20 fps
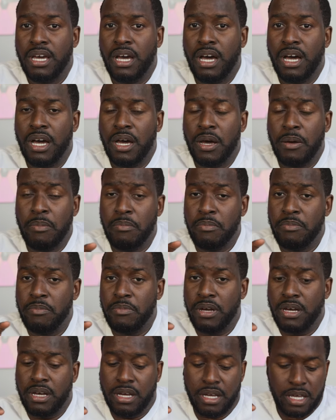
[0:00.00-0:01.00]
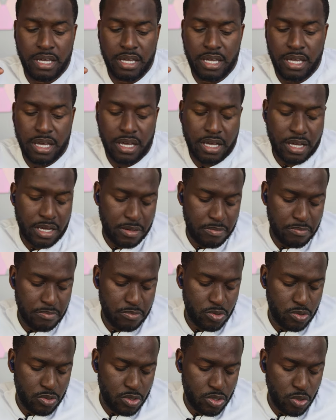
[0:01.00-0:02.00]
um, uh, uh,
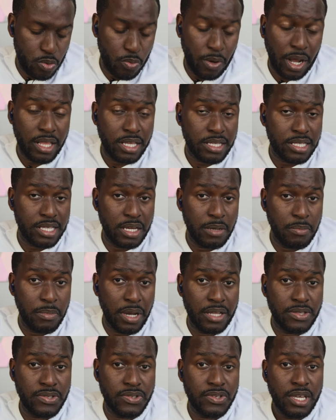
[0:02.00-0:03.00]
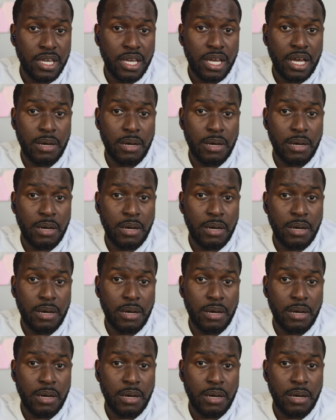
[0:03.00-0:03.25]
true wireless earbuds.